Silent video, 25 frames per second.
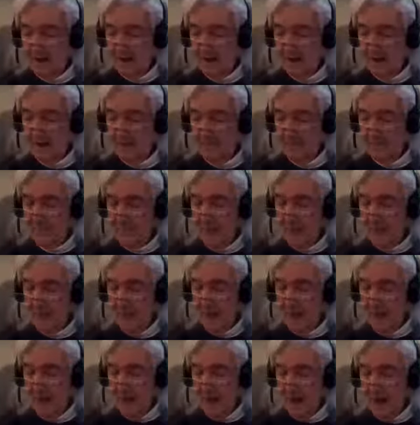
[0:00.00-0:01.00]

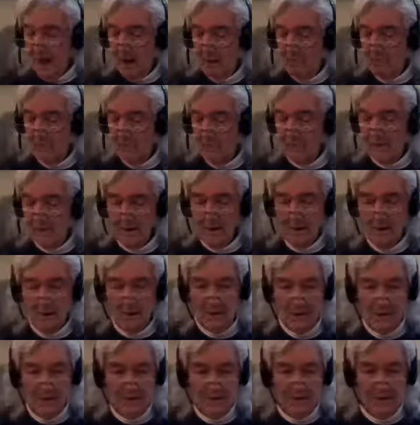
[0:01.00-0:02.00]
I was
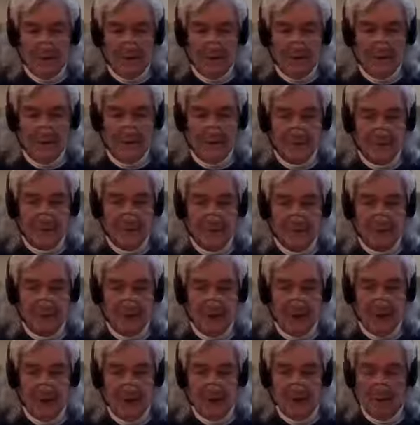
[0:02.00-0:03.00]
ill on the night this was
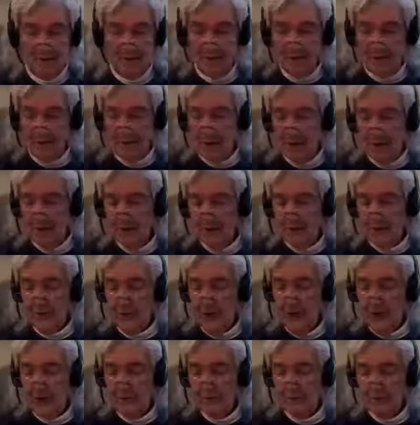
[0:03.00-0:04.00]
read, and
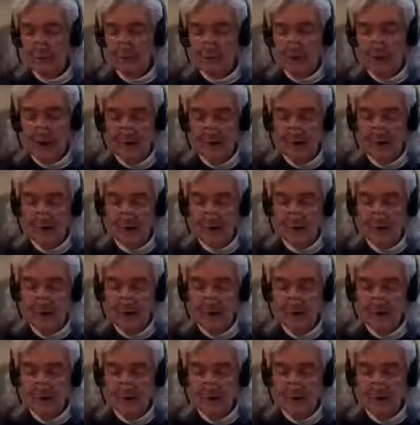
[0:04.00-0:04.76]
Nathaniel read it.